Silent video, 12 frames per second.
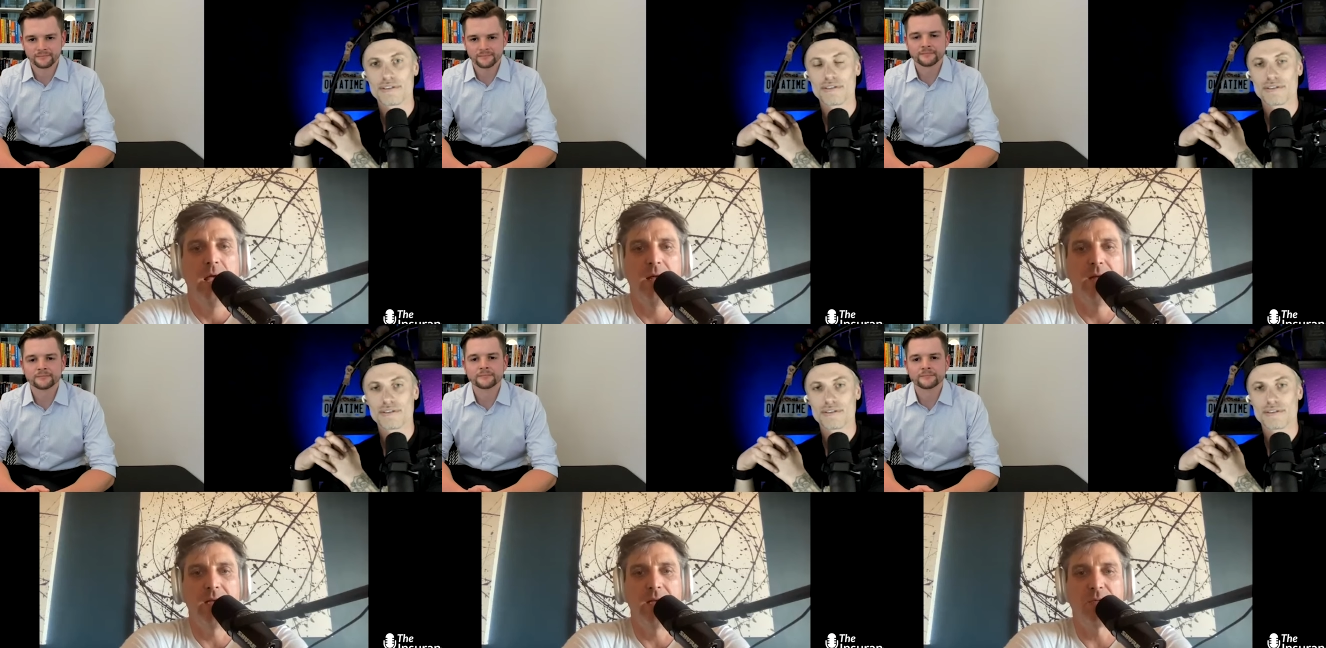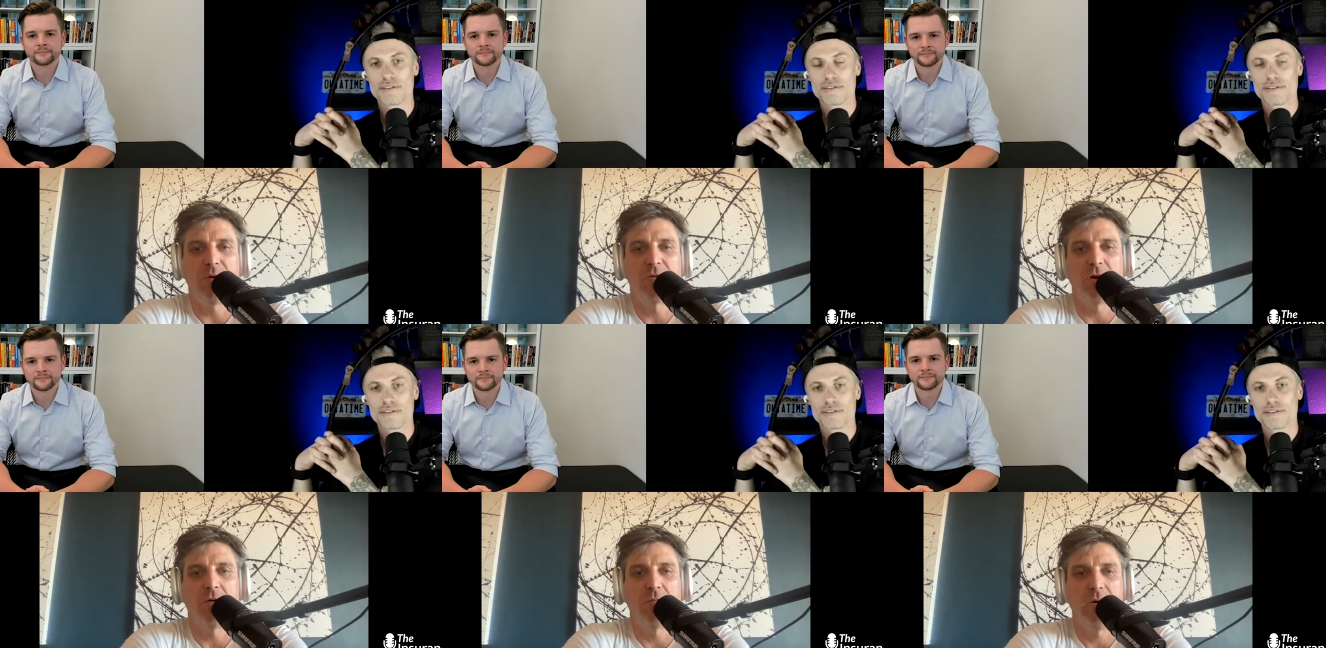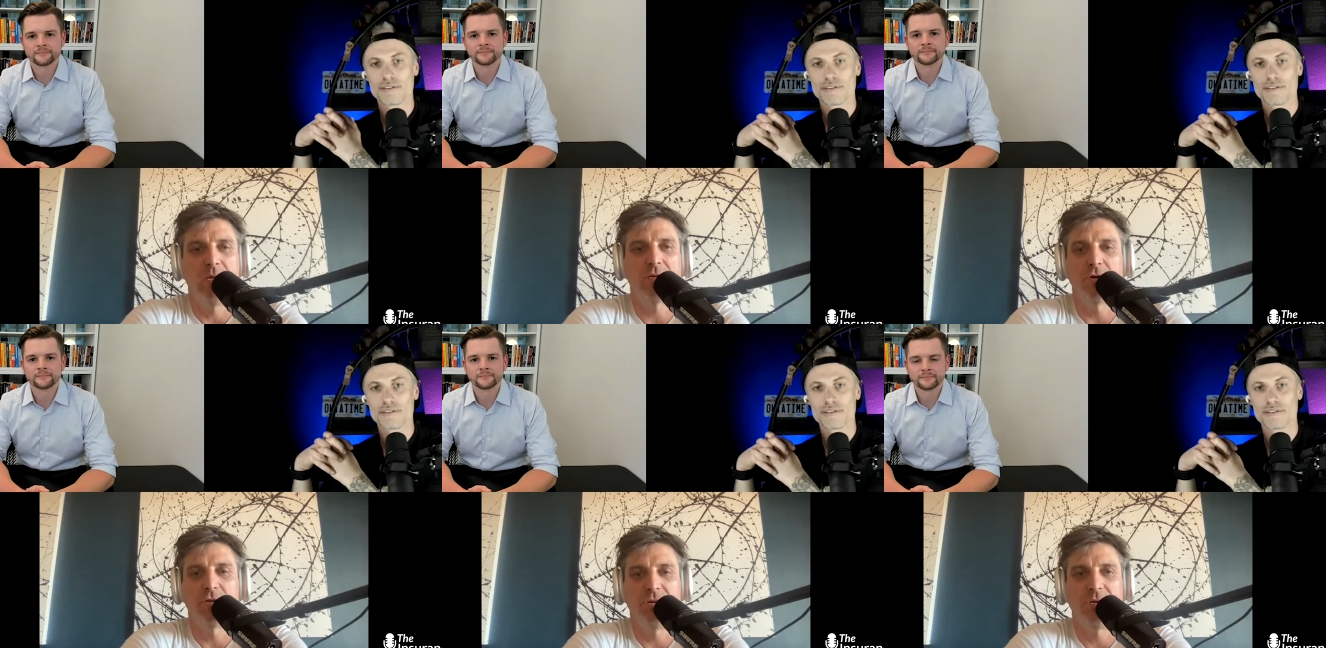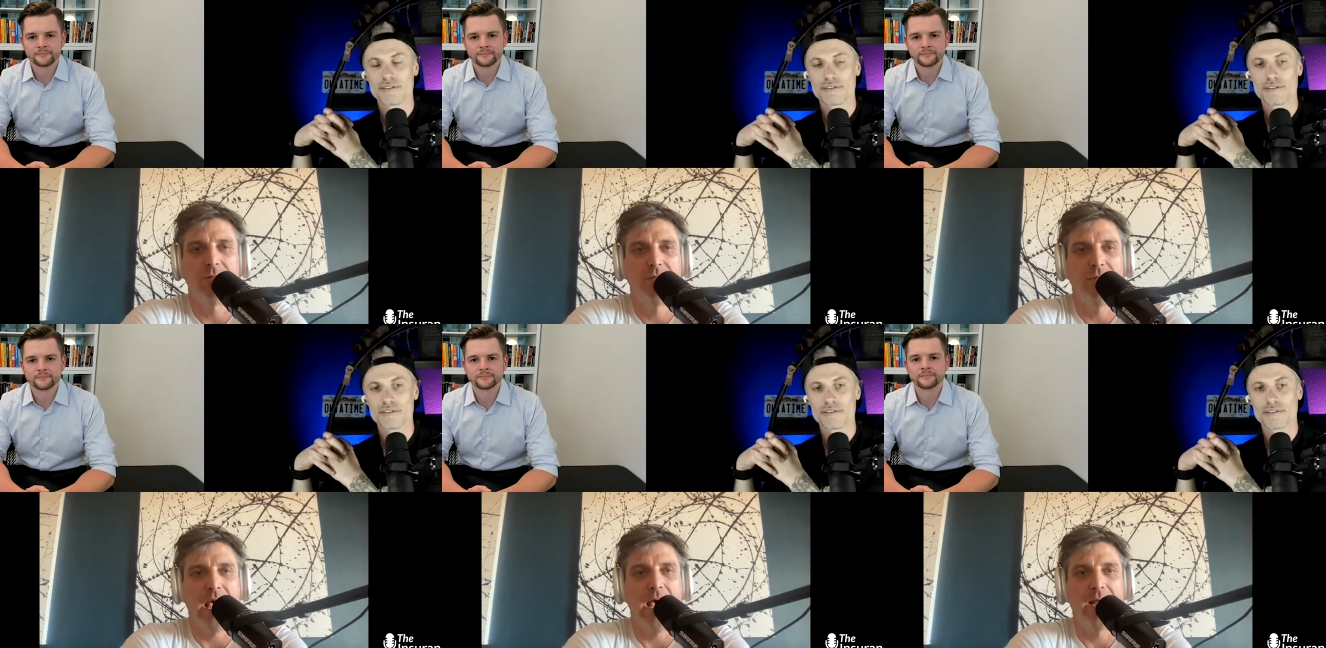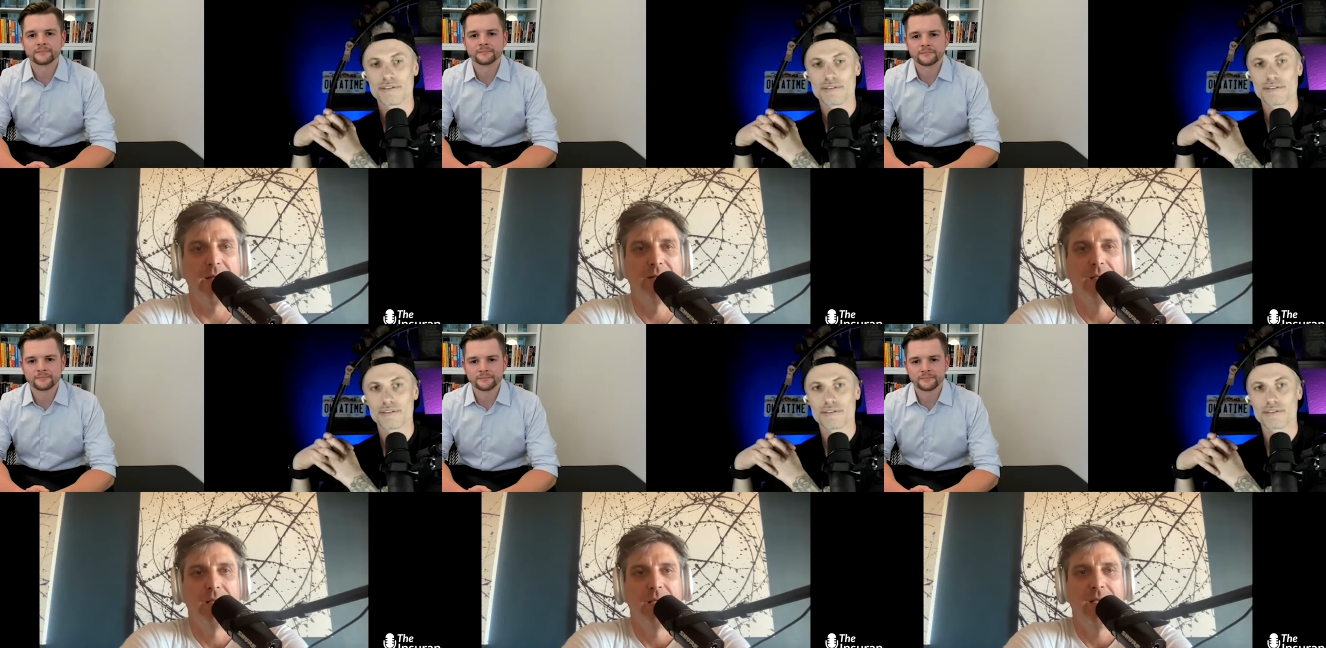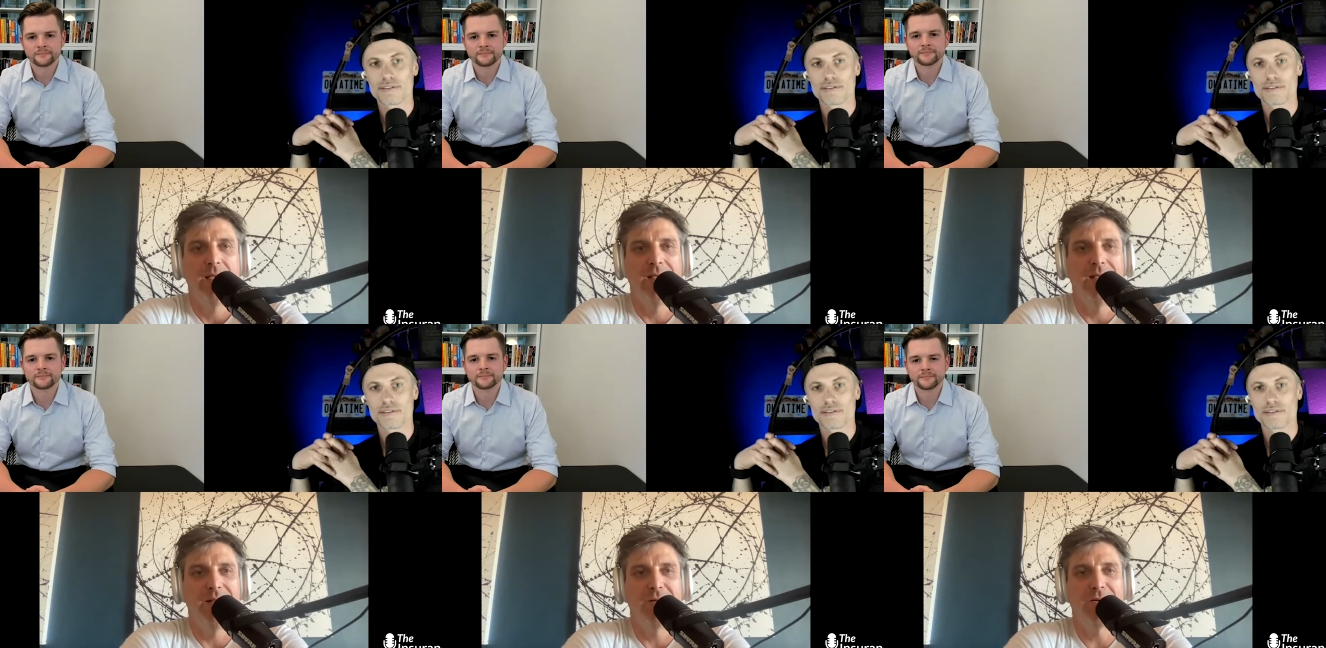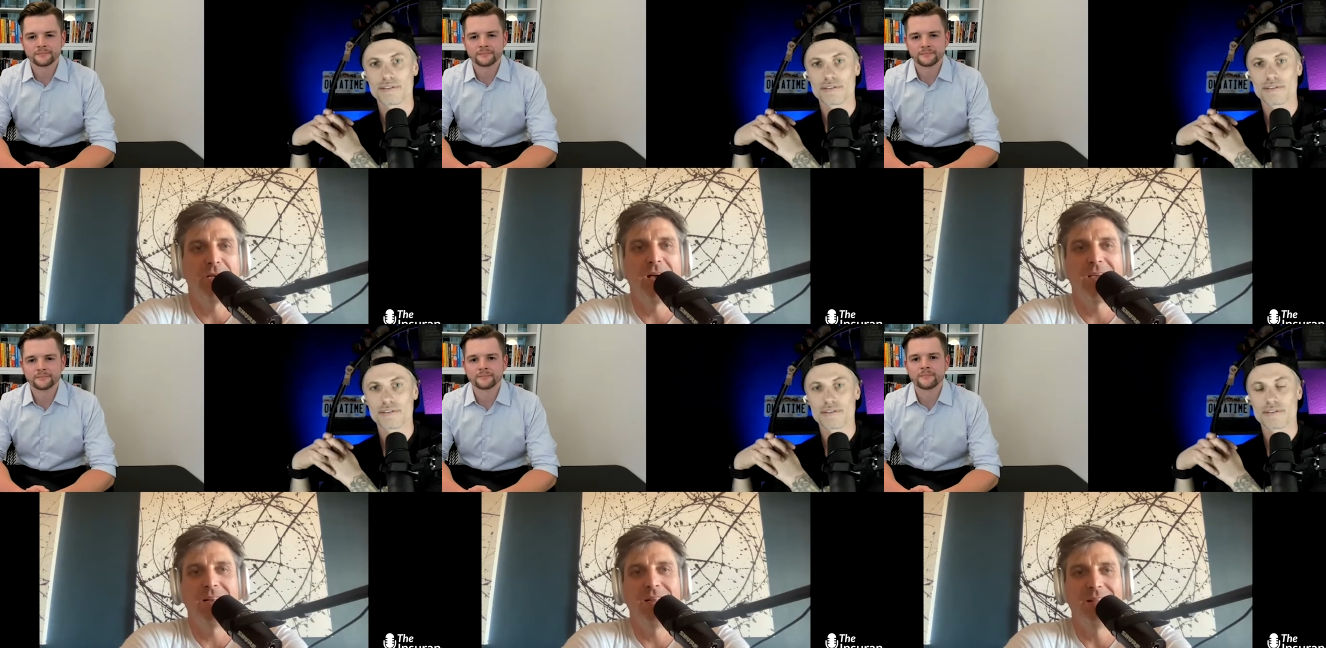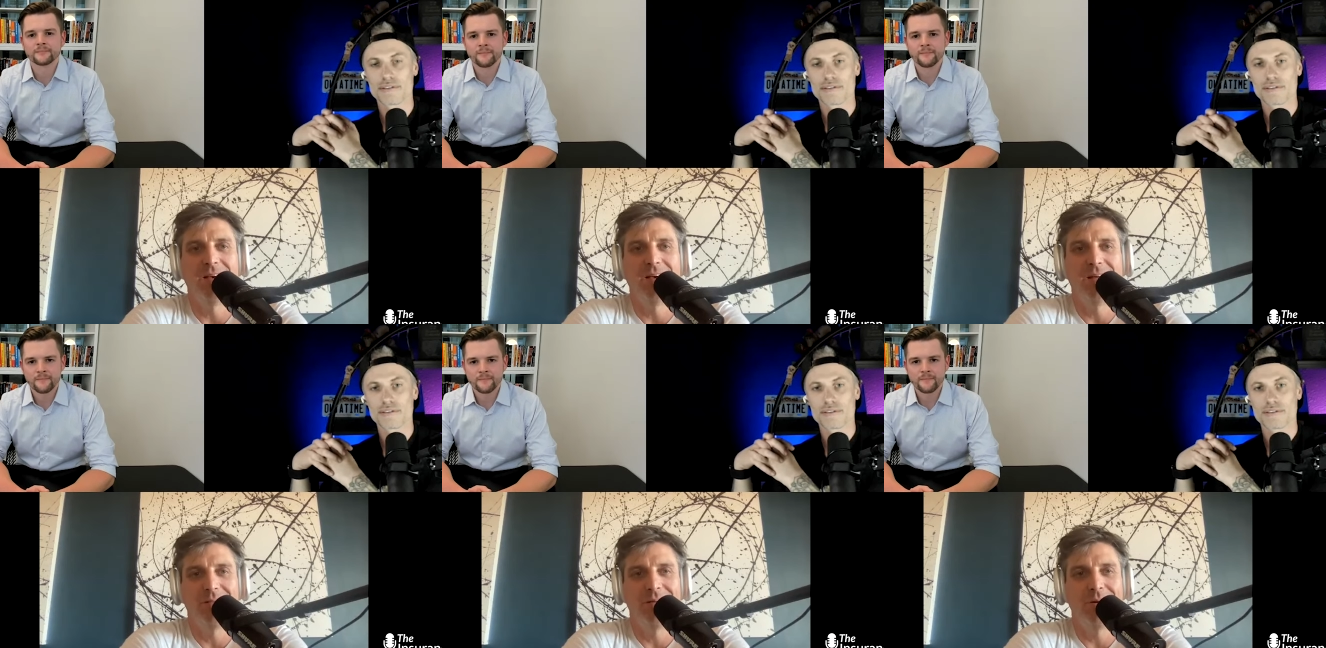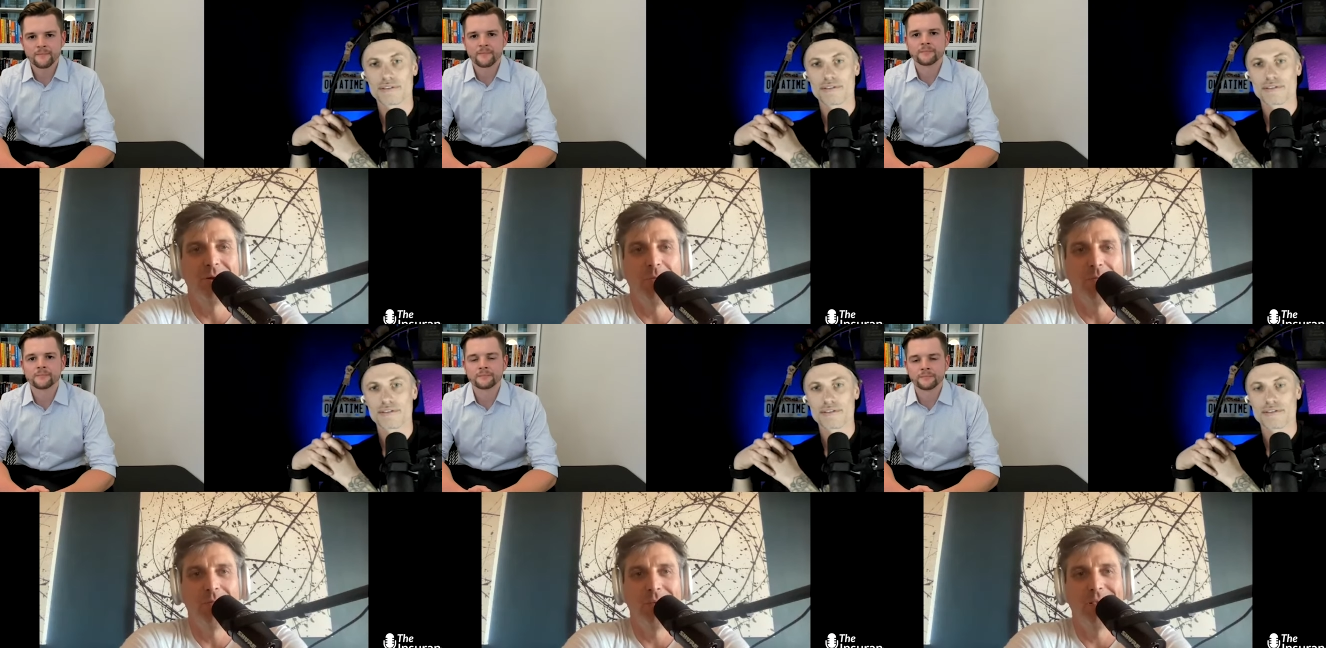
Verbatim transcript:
Speaker 1: And as we start researching that, it, they're talking in the, you know,